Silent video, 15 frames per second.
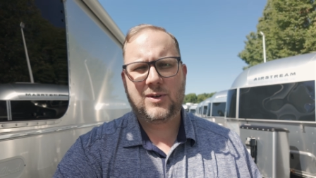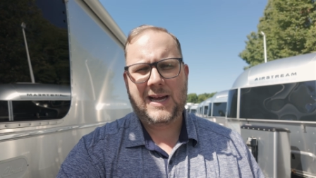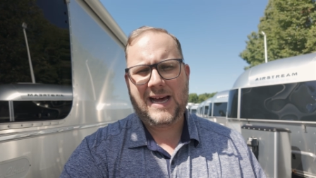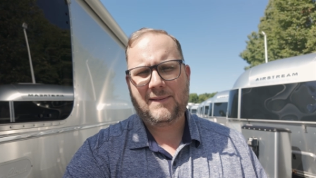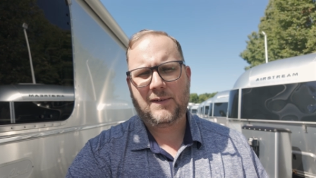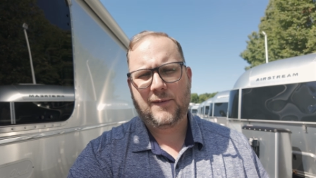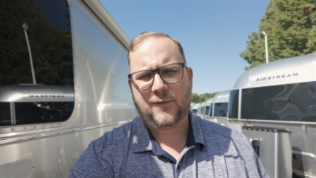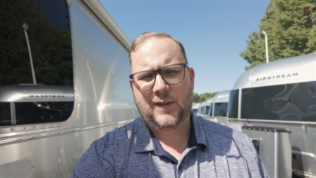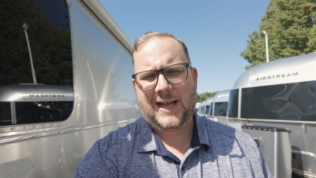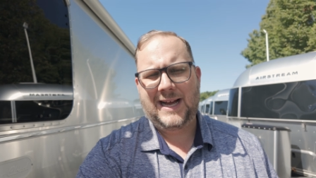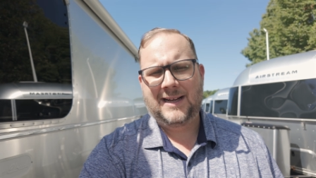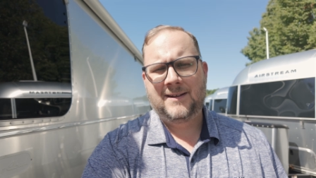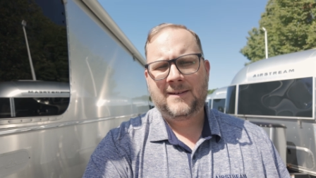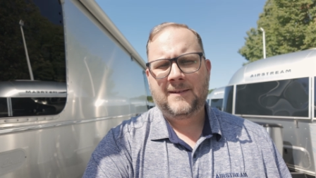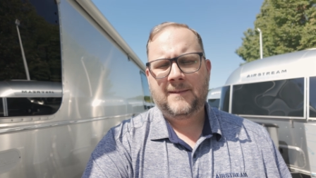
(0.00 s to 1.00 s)
you have a
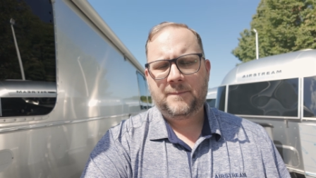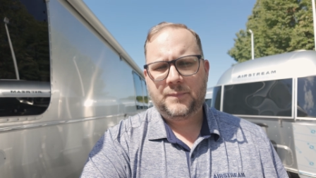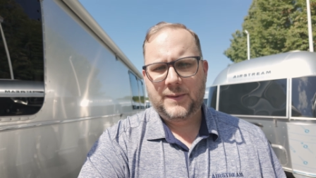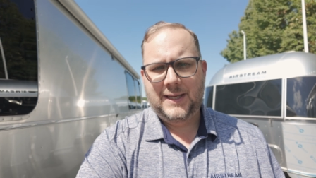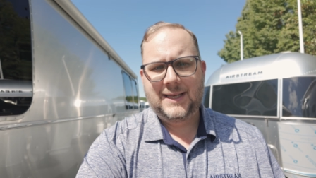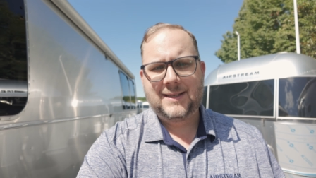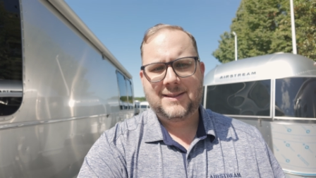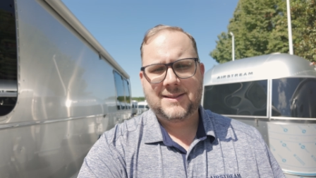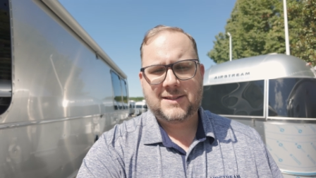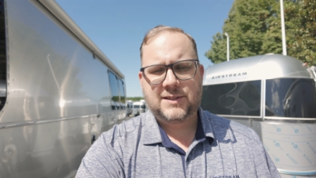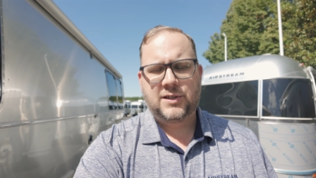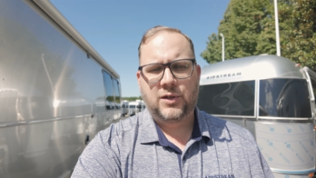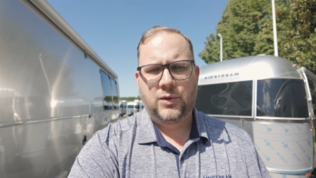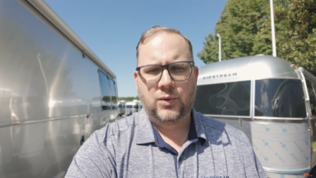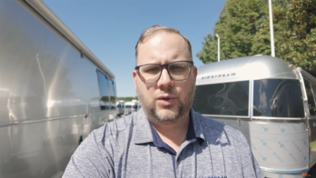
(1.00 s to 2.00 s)
flat is
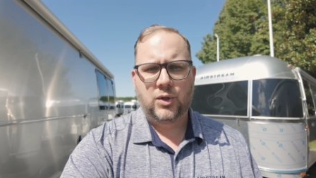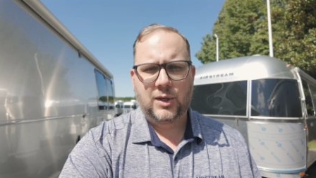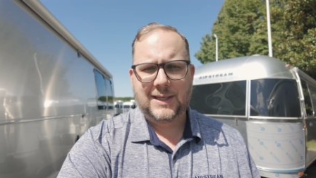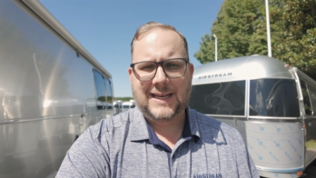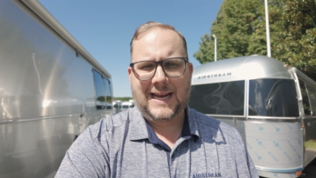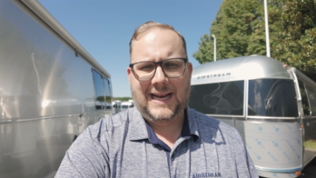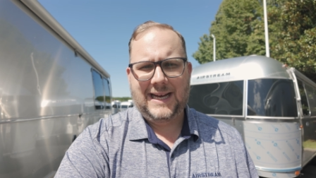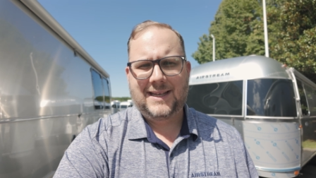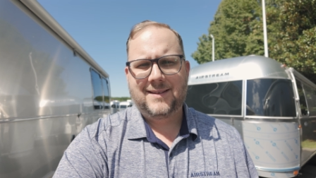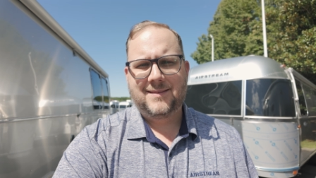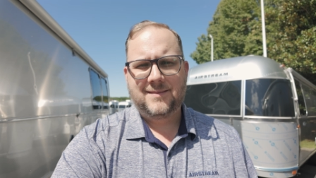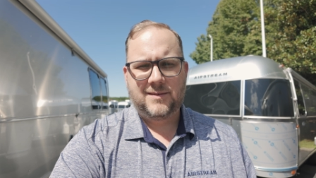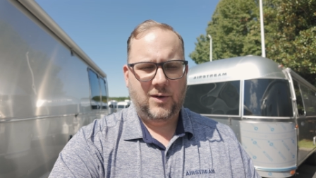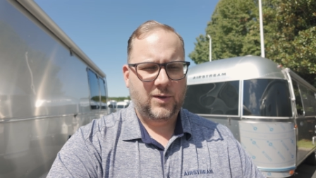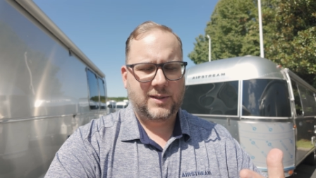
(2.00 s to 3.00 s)
to look at
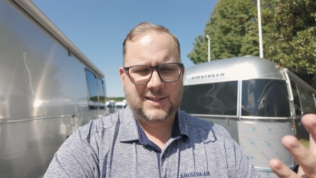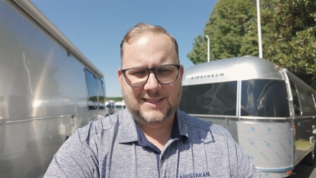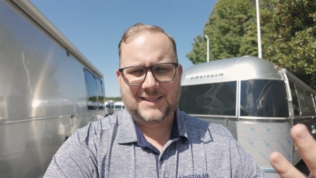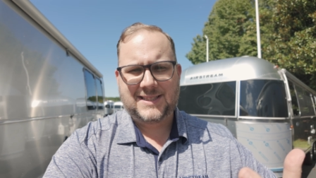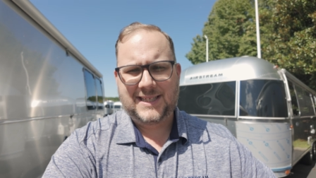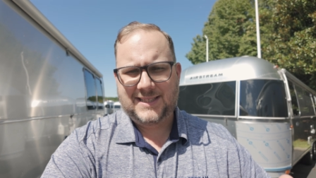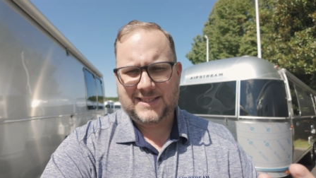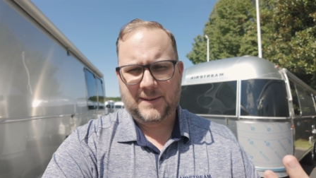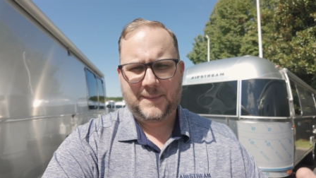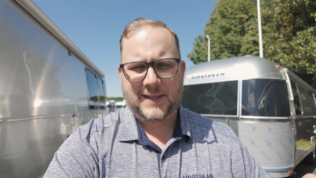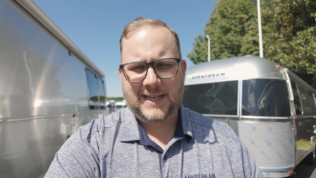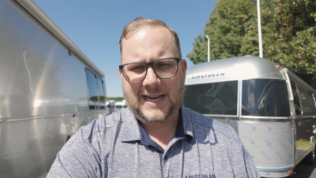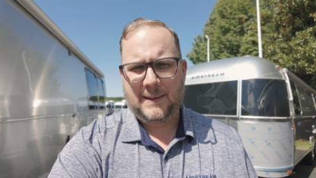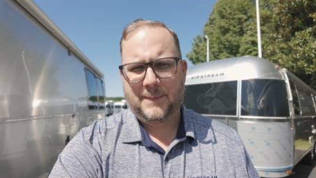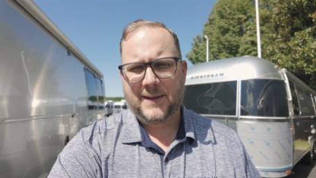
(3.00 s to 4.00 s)
or to see
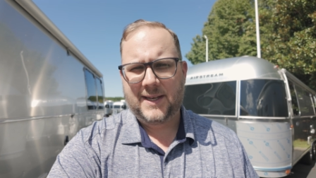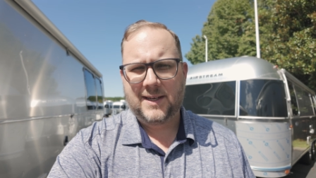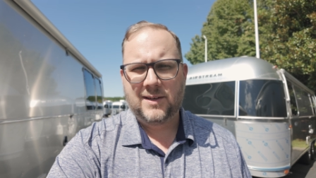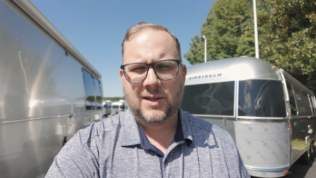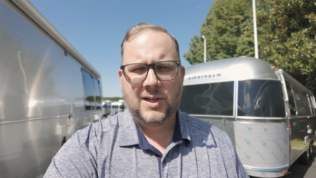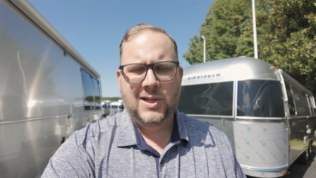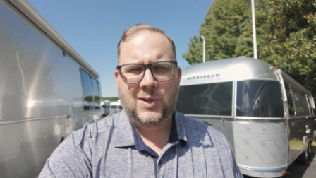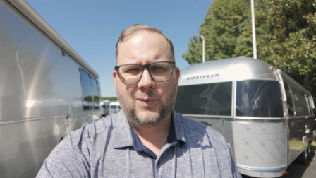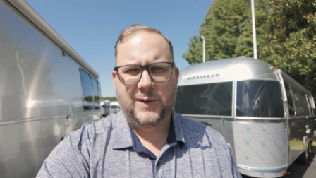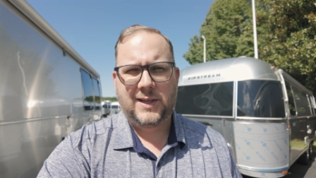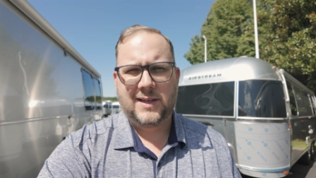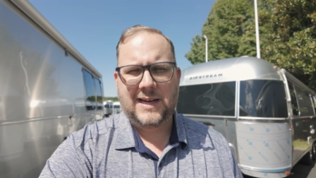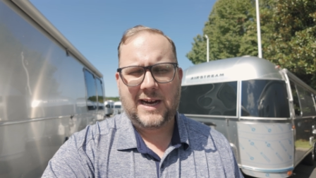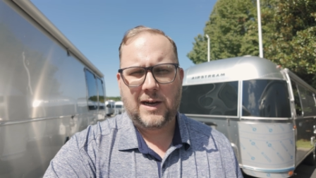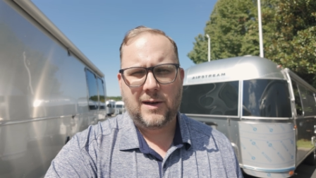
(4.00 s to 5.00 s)
something happening with
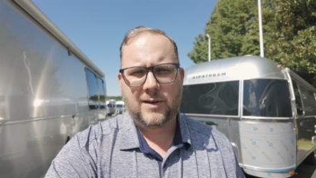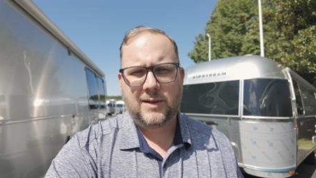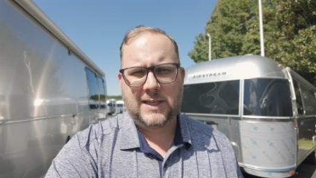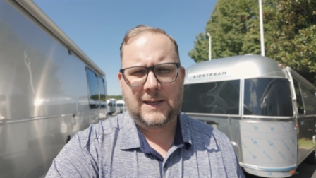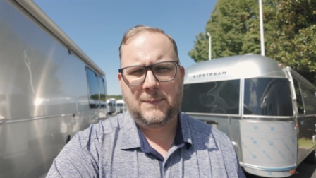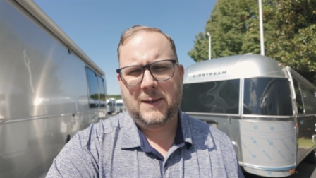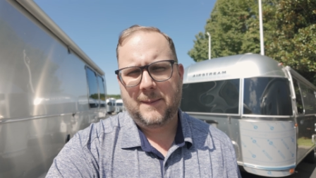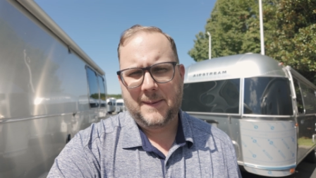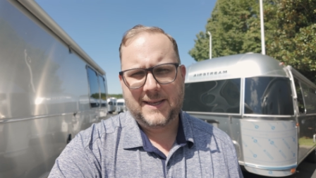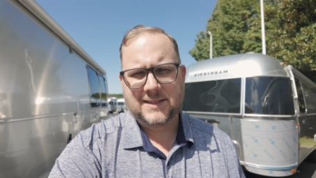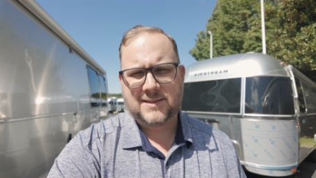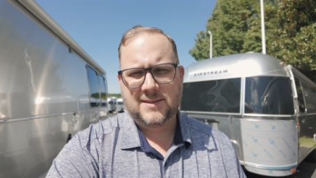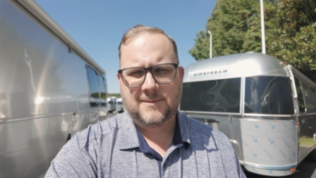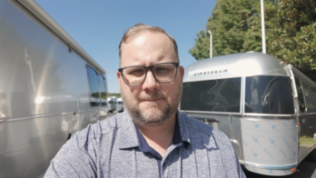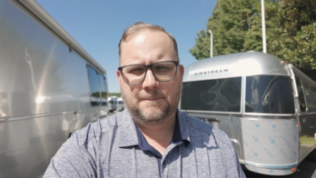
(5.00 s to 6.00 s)
the tire
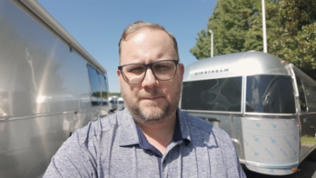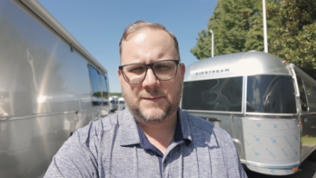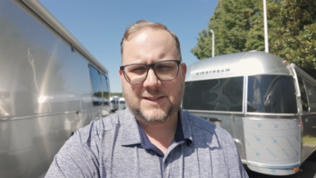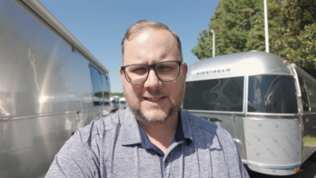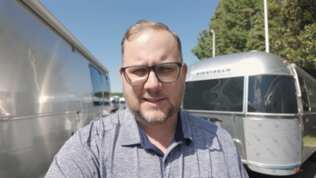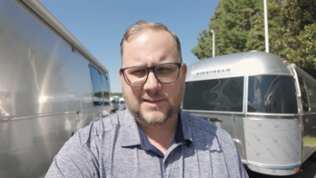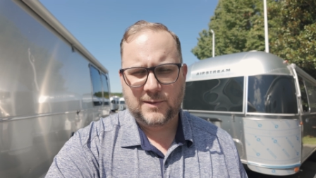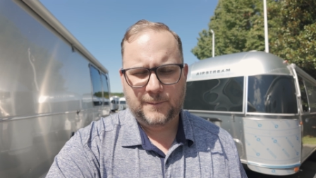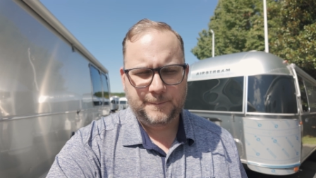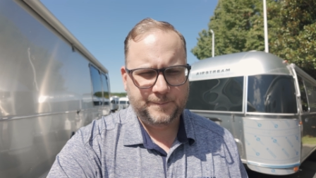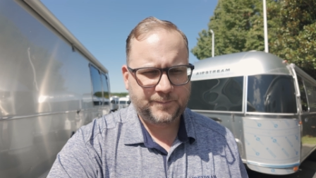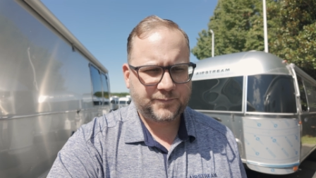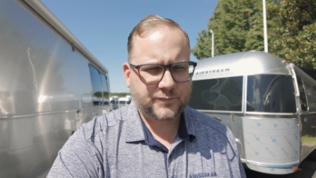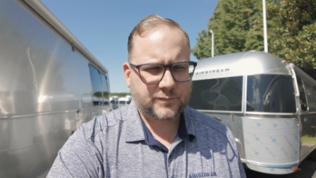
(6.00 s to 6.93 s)
TPMS system.